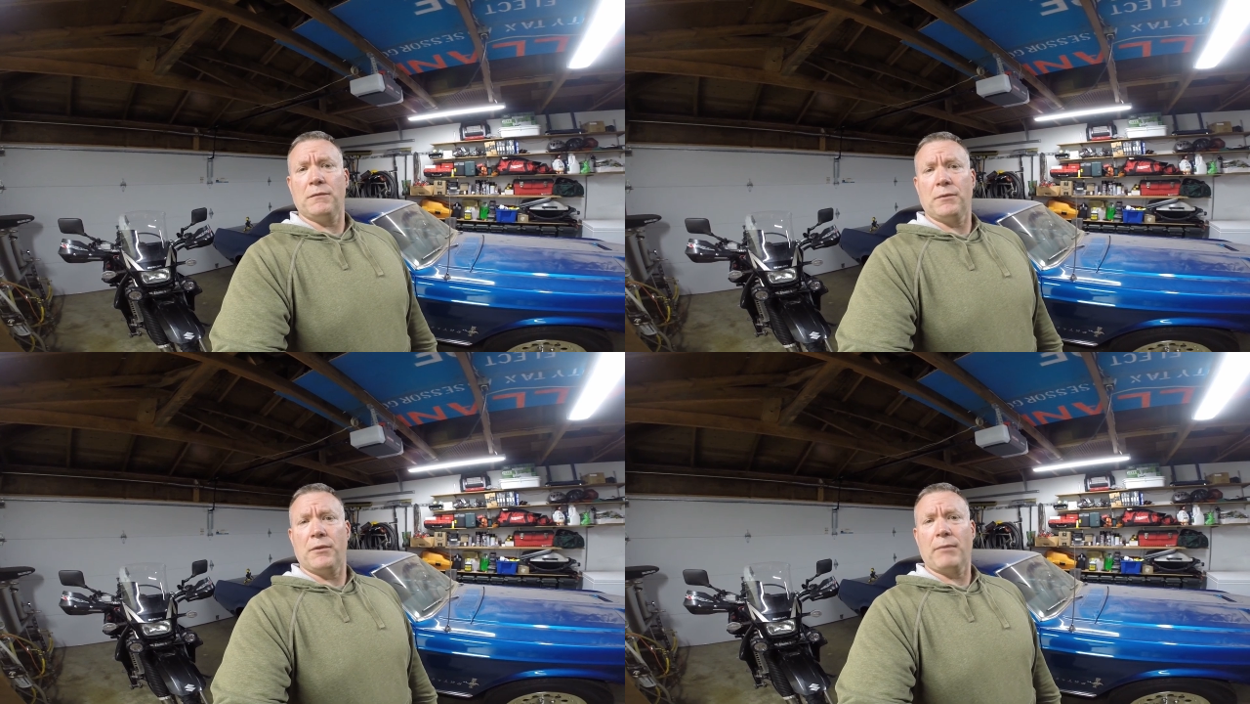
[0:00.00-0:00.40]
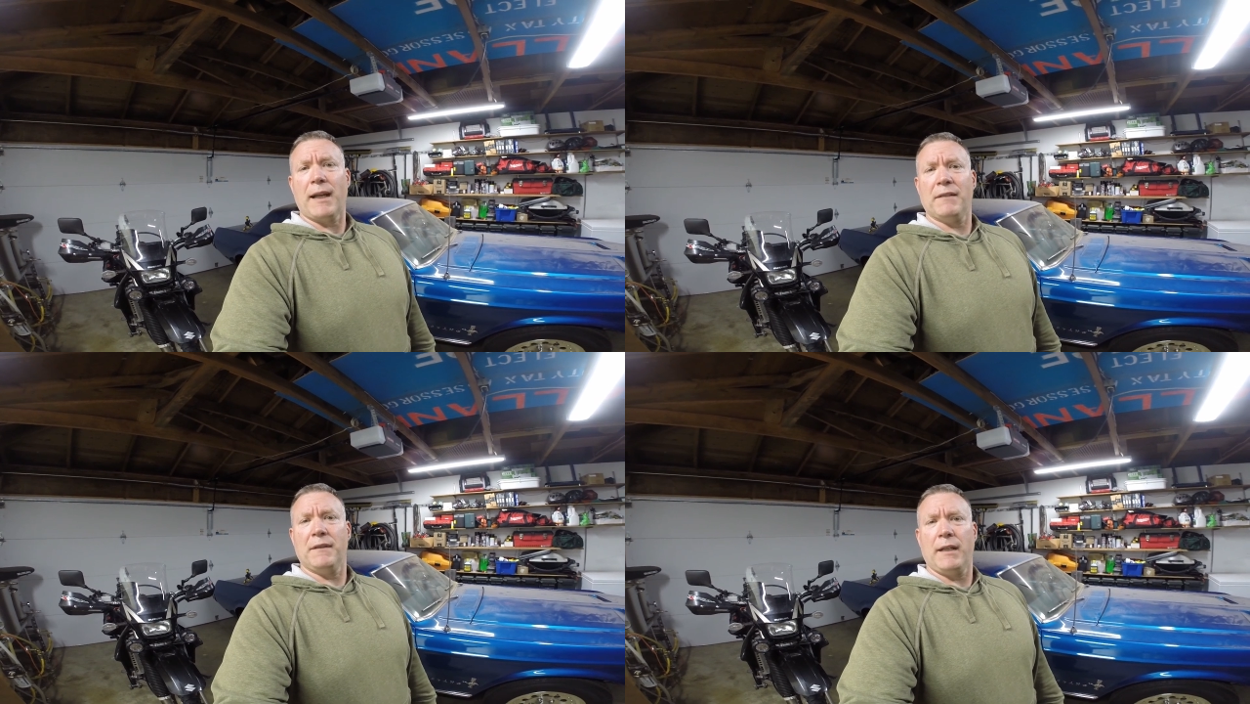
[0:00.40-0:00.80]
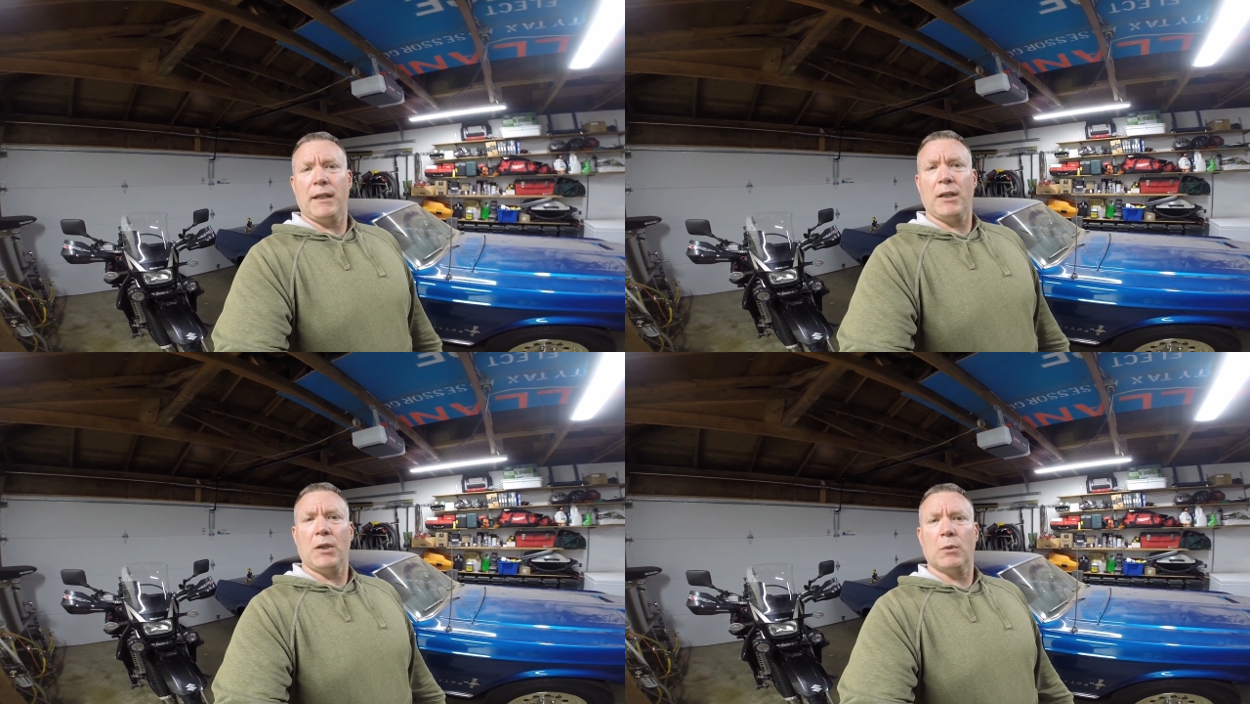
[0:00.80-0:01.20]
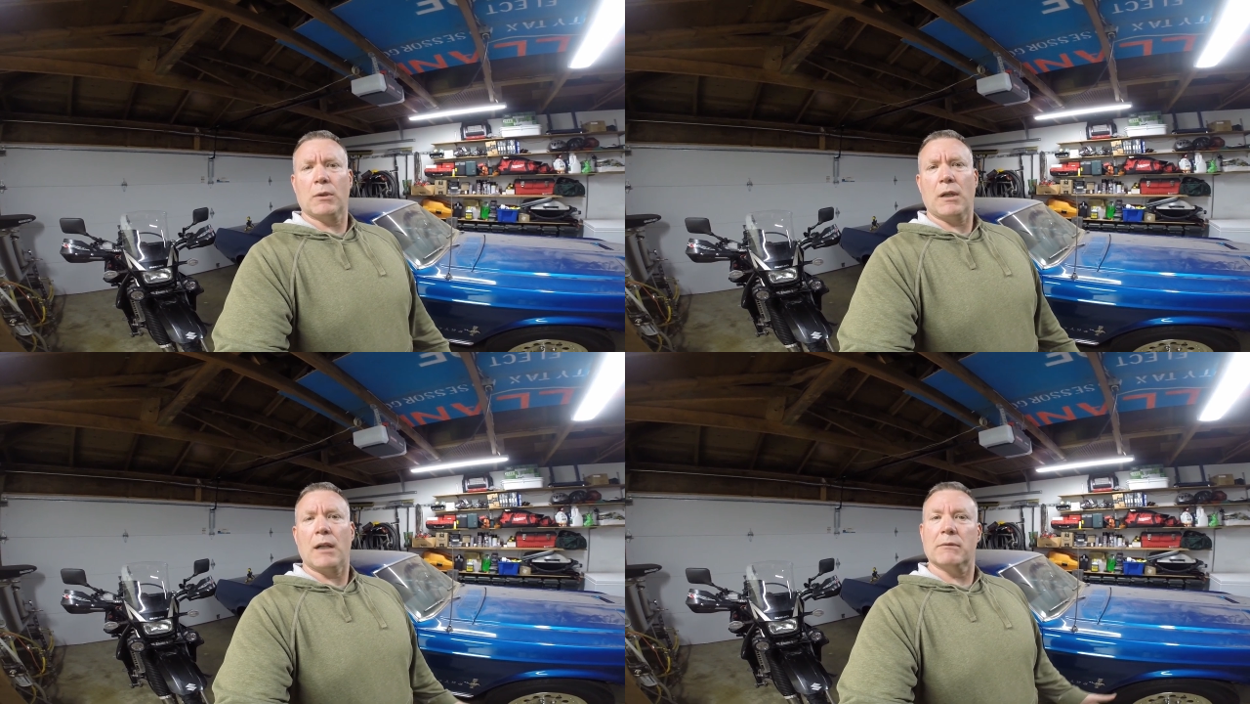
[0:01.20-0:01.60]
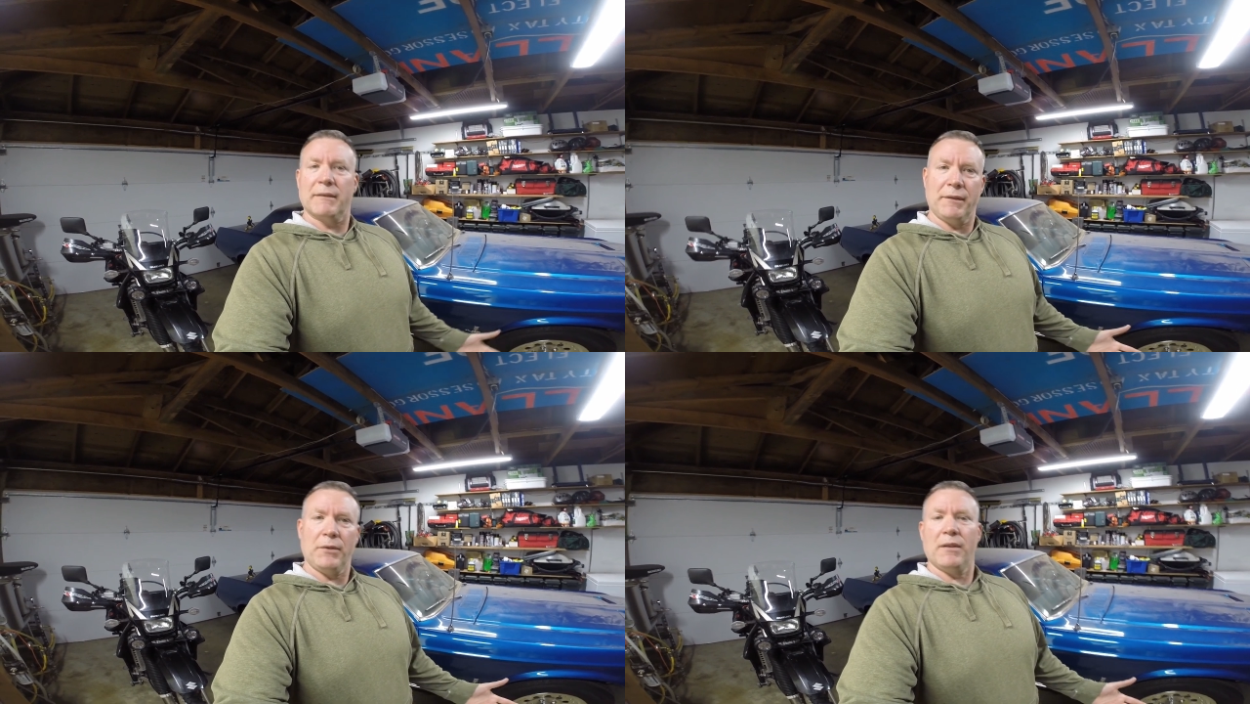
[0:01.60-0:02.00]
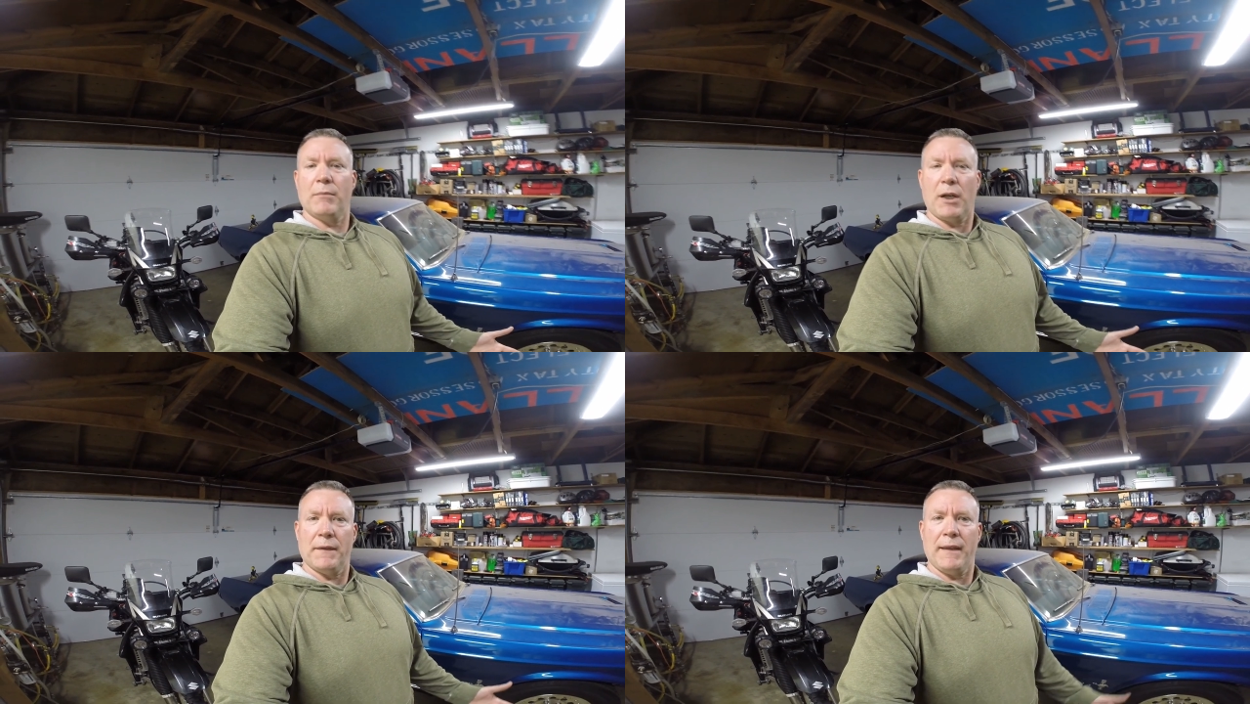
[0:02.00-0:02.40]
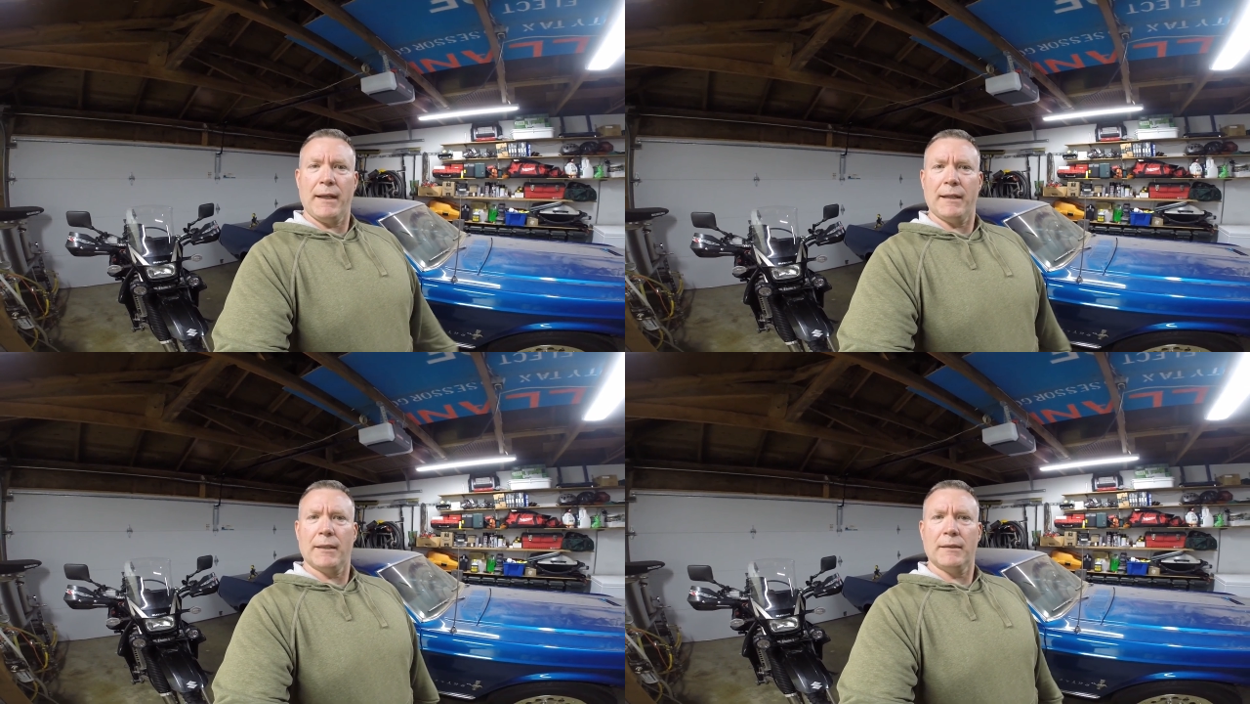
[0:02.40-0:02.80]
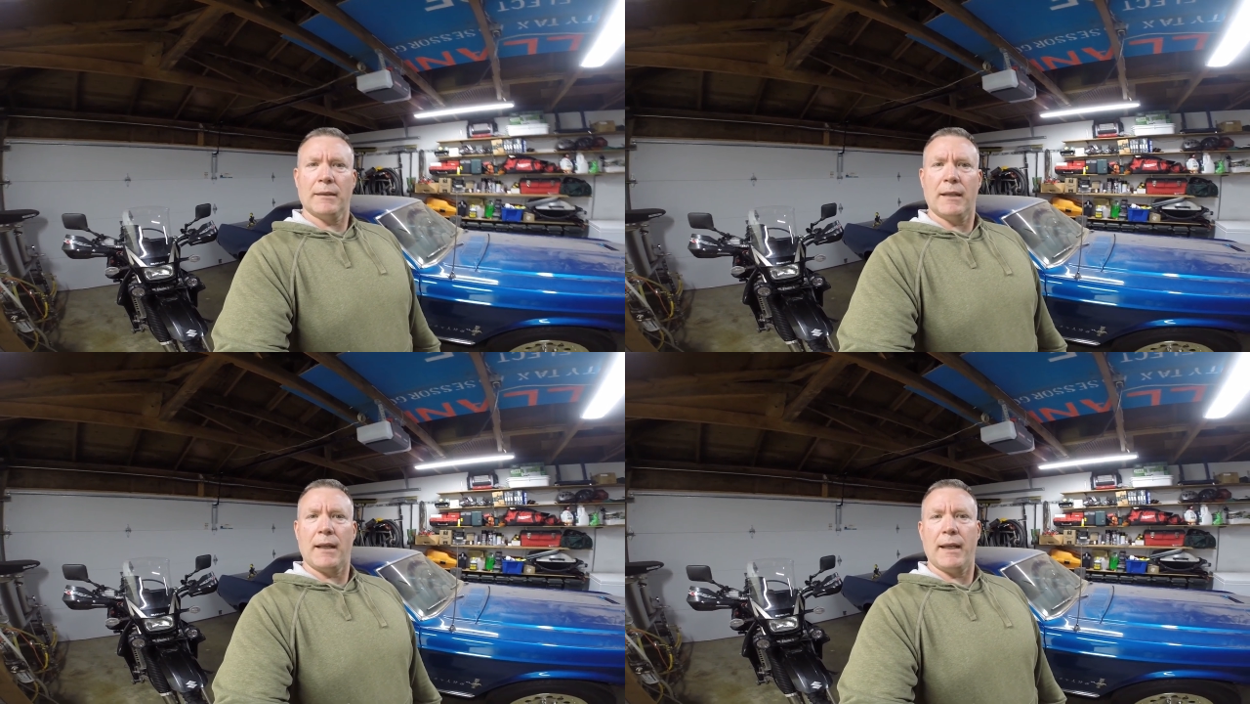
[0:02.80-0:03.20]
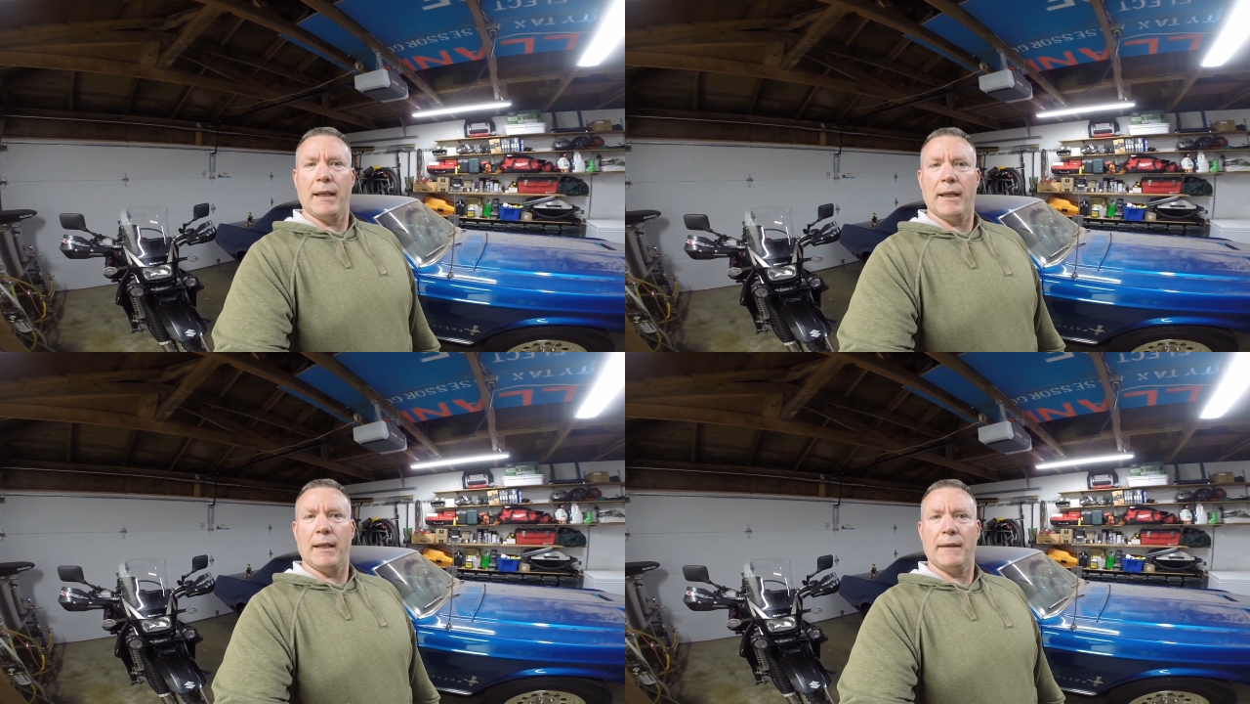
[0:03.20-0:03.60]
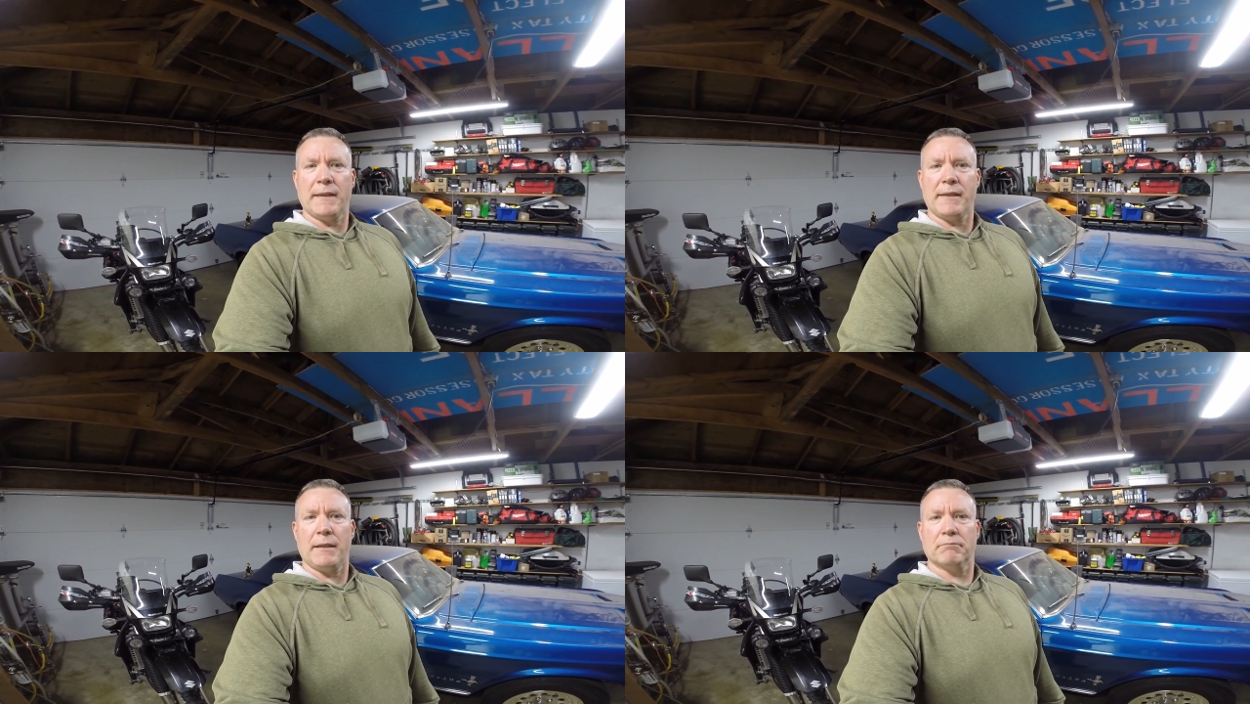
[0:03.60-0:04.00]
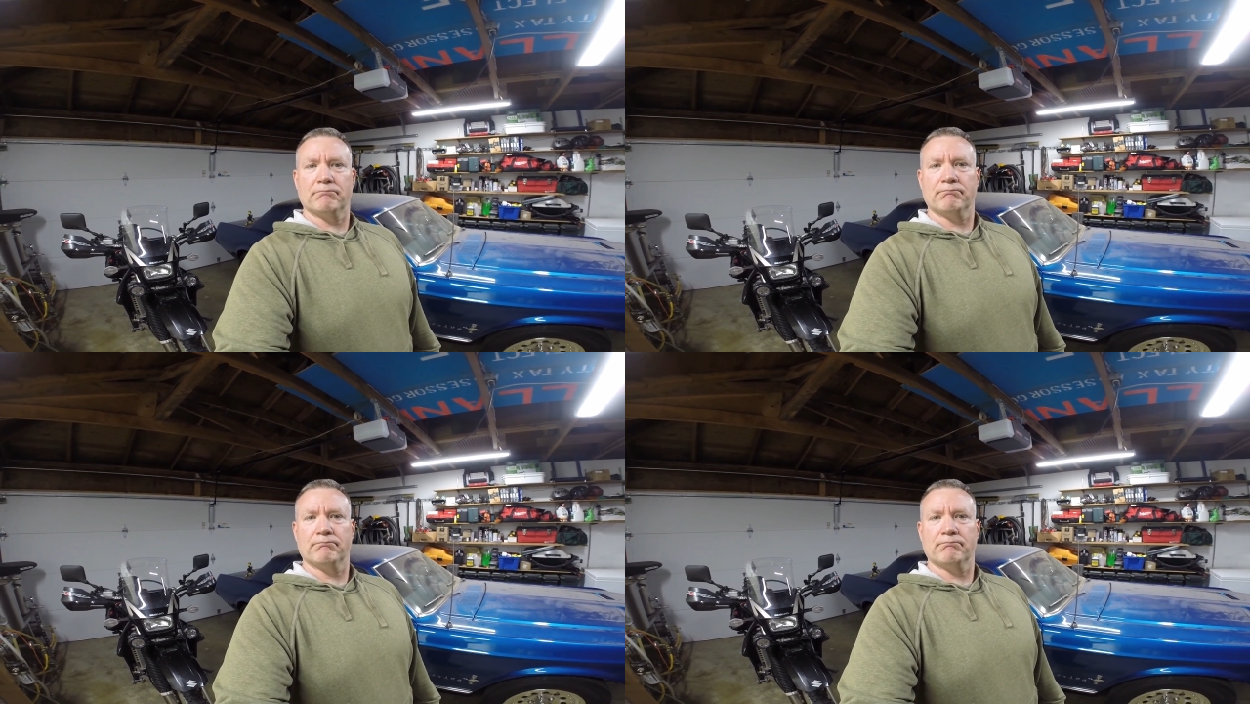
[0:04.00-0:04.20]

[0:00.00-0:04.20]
for the ride video where I'll review them on there, and that's it.